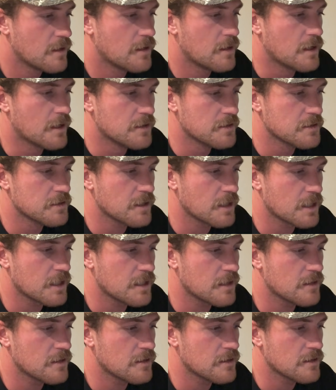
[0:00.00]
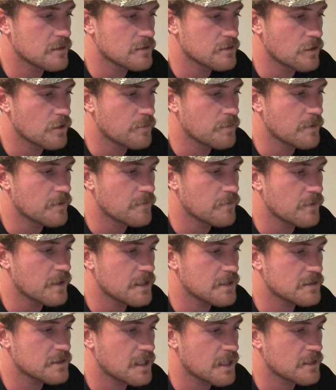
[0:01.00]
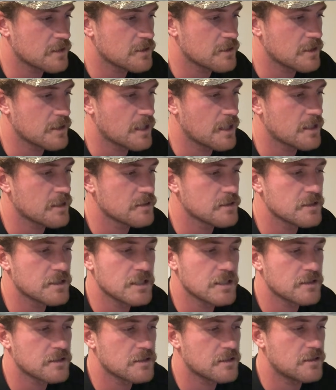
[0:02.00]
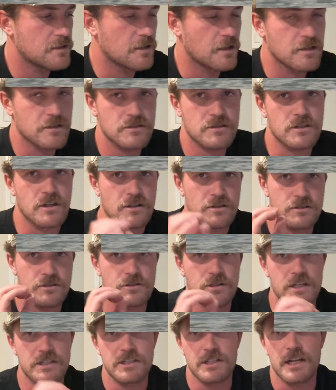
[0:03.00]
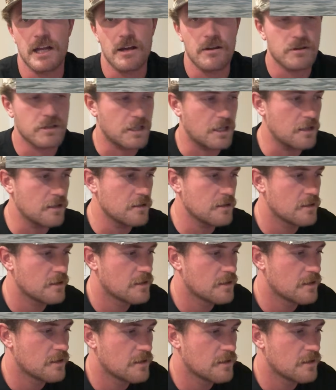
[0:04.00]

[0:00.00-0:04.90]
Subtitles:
until I get into this open face section. I can see it's gonna start stretching out again.